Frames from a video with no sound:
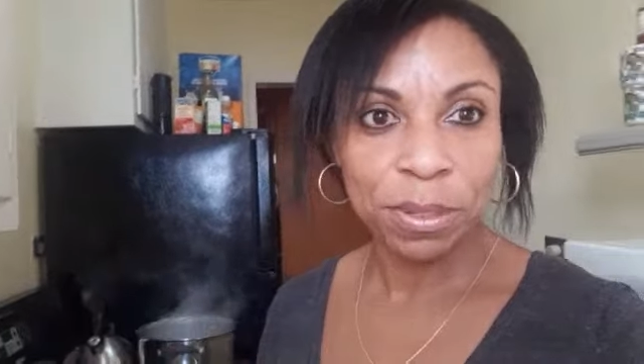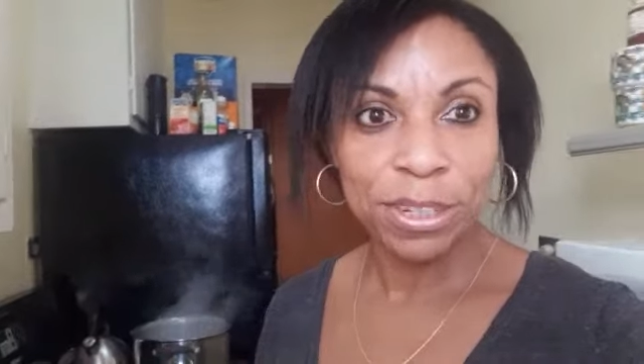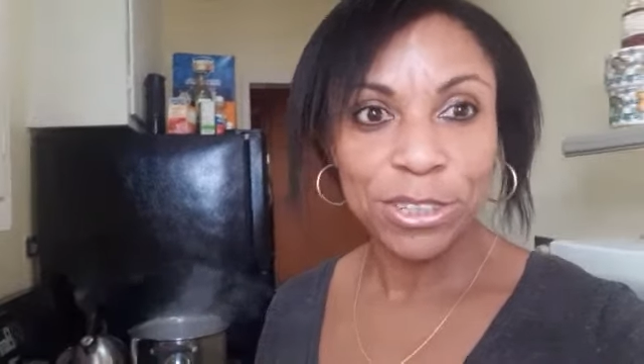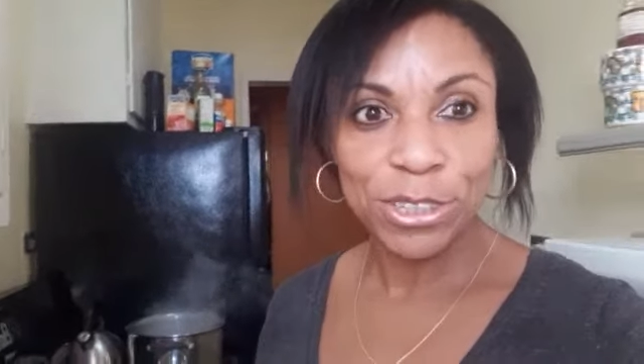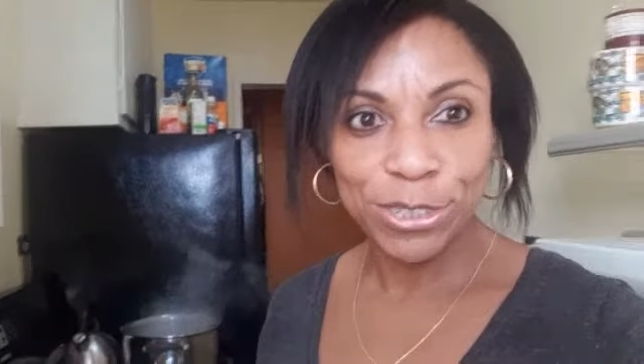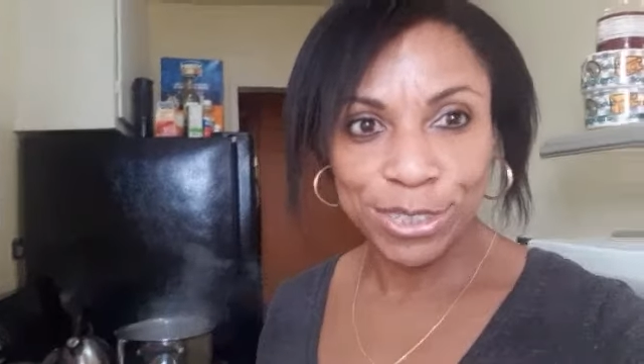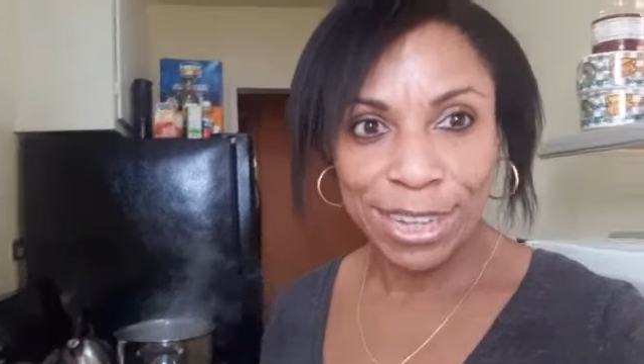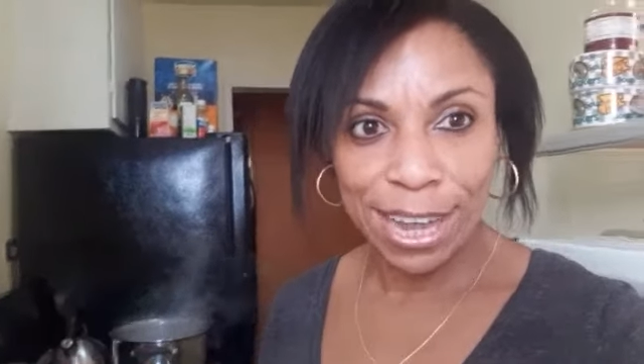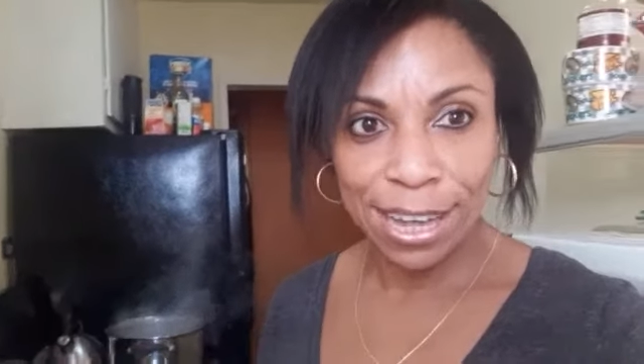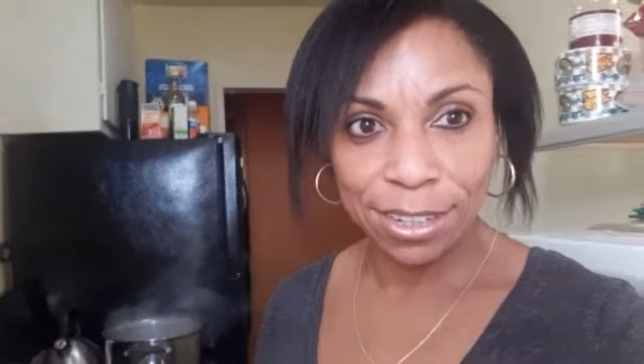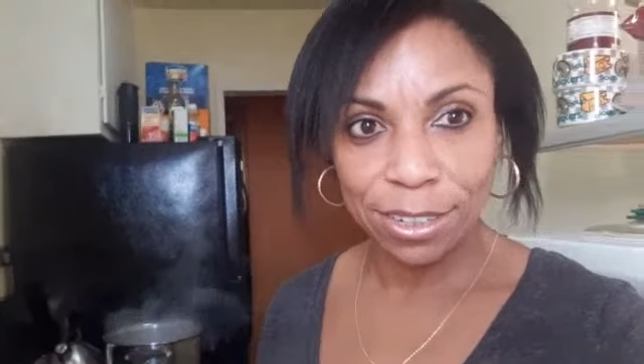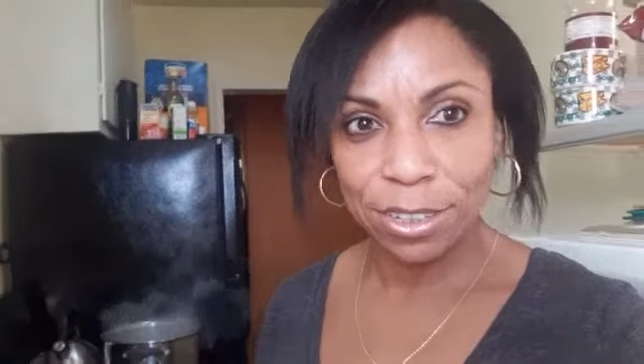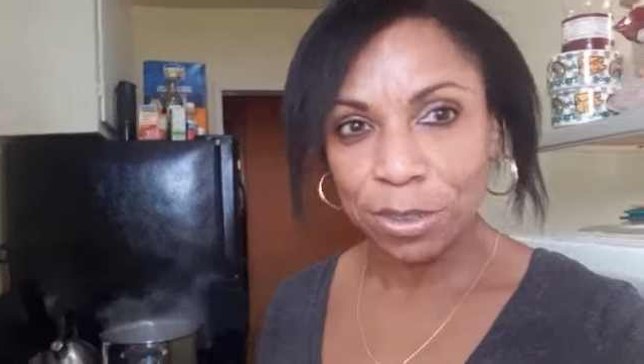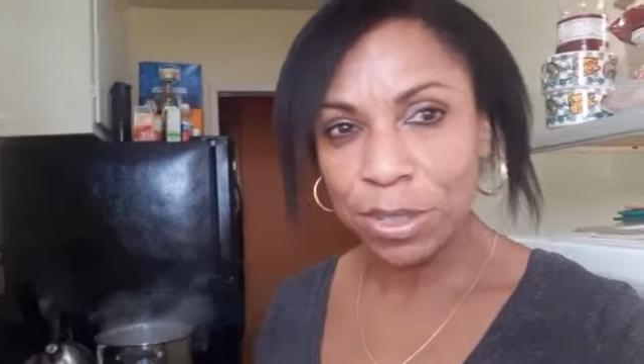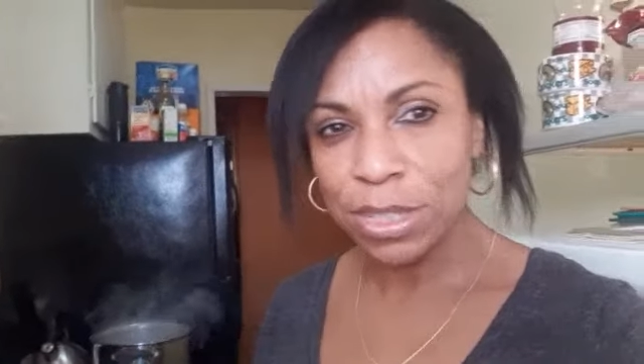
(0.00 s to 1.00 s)
today.
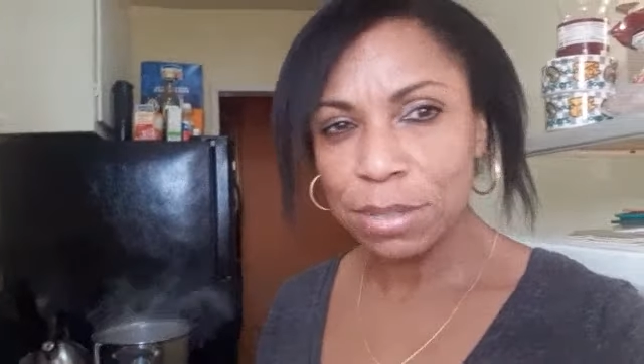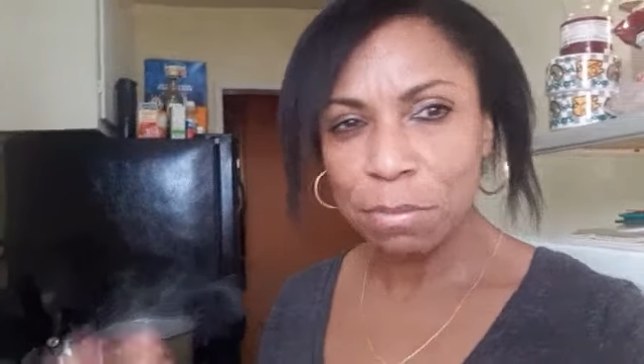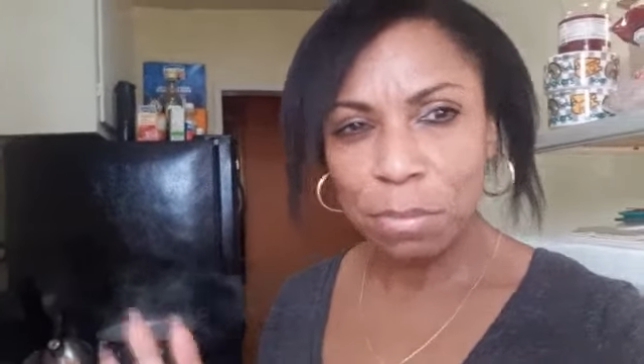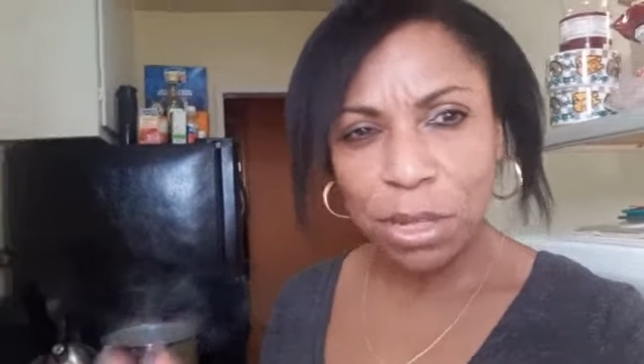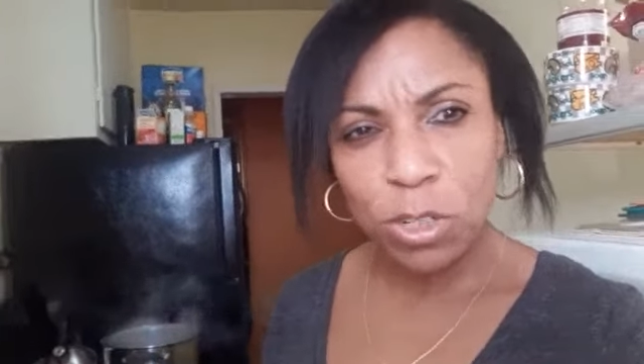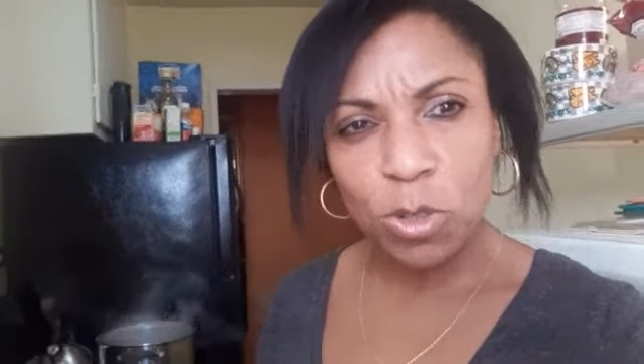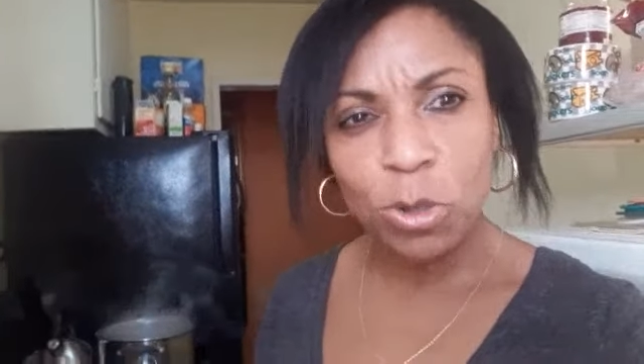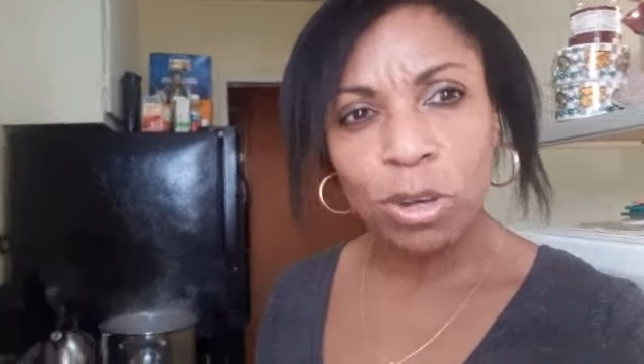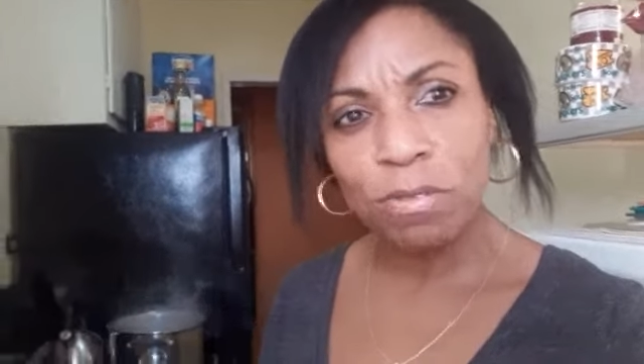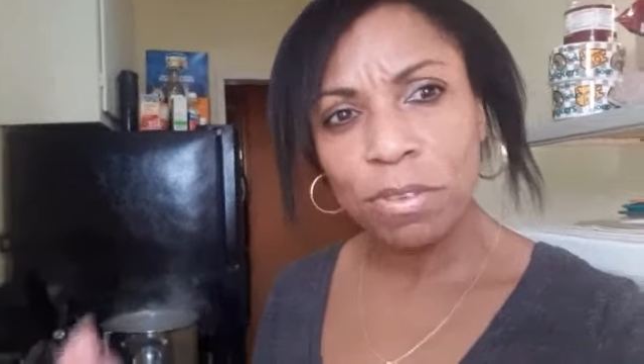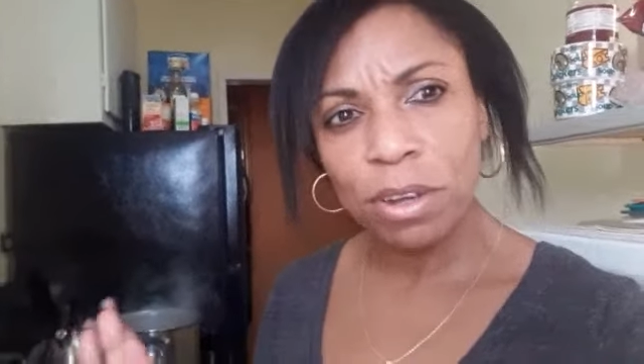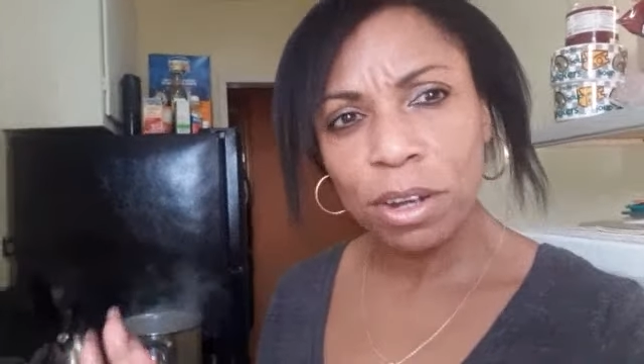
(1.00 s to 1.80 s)
So it's a mixture of